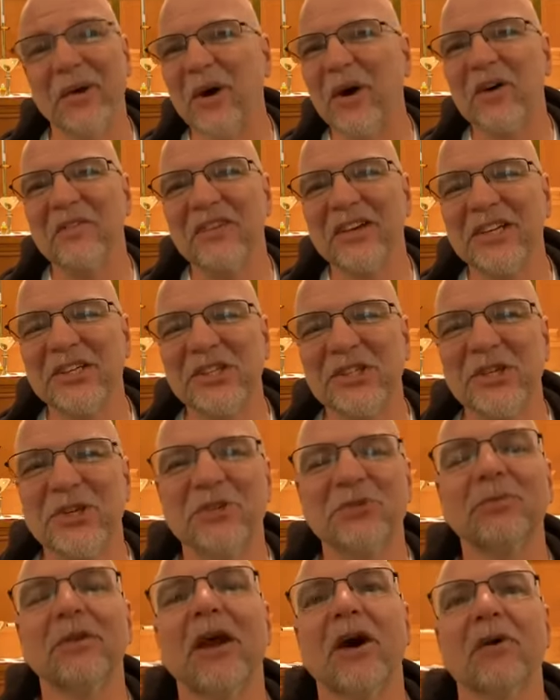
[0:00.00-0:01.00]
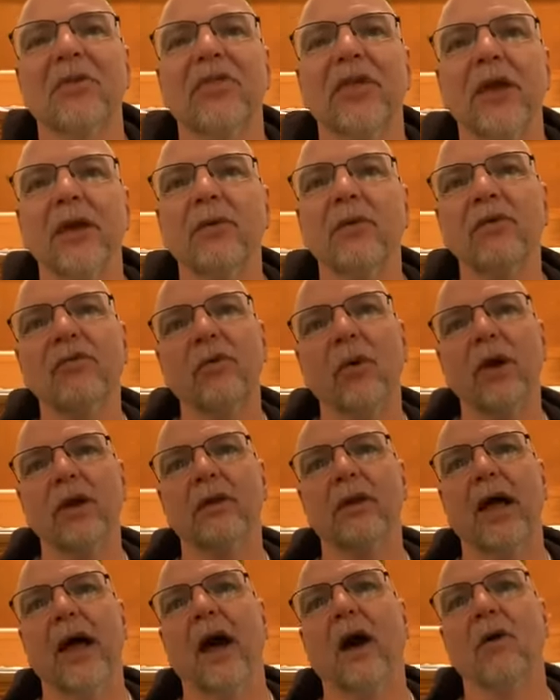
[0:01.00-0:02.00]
We all have issues. No, think of what,